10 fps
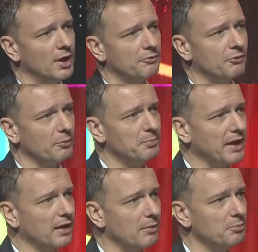for a
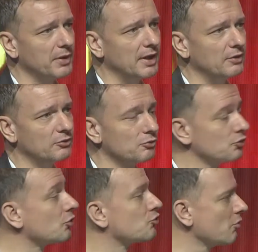big company
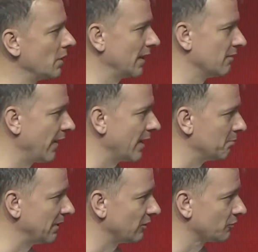to truly innovate
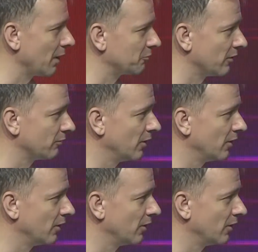and be disruptive.